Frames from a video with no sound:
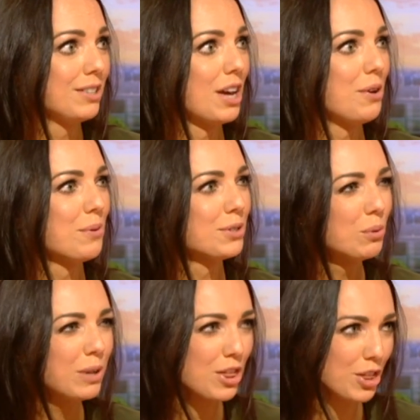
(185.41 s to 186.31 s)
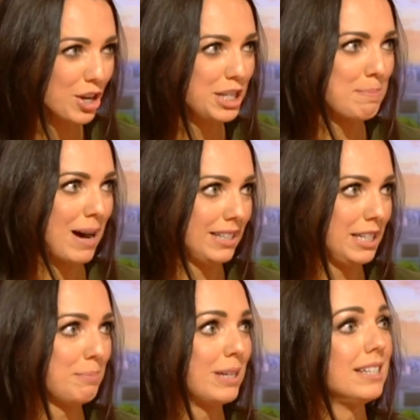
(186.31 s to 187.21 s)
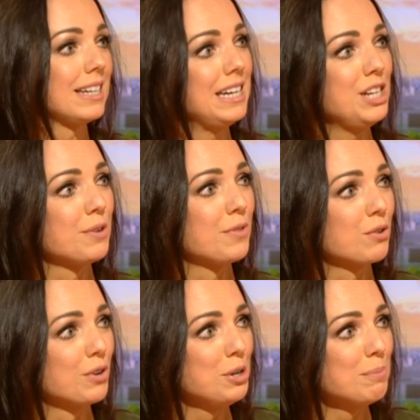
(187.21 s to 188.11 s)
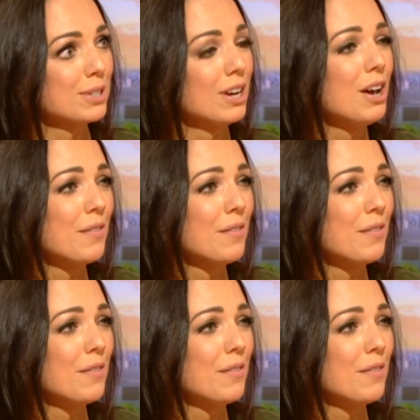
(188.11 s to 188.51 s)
so there was only 30 participants in each of the groups.